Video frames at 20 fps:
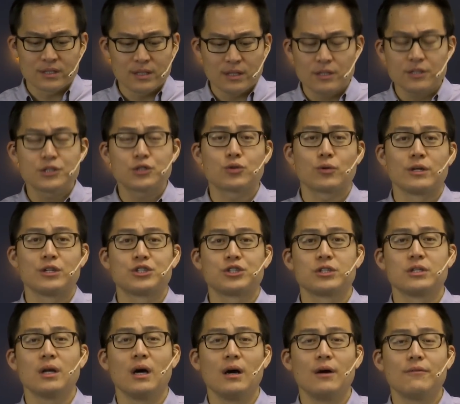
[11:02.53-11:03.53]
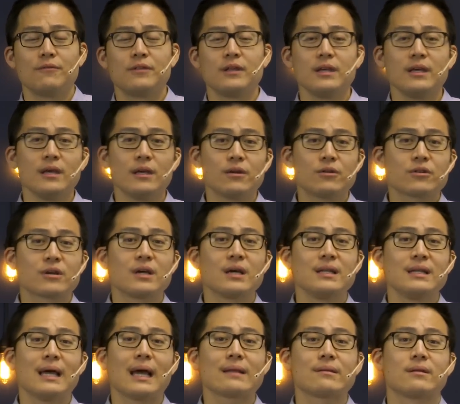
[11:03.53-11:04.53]
an illustration of the
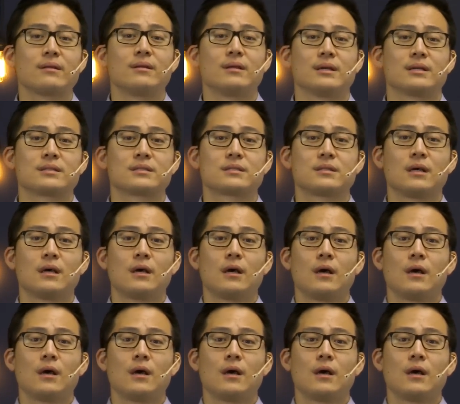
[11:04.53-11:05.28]
interconnectedness